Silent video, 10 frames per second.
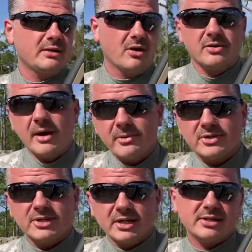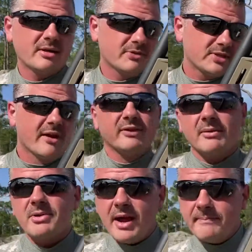number 7,
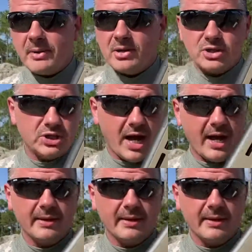number 8 birdshot,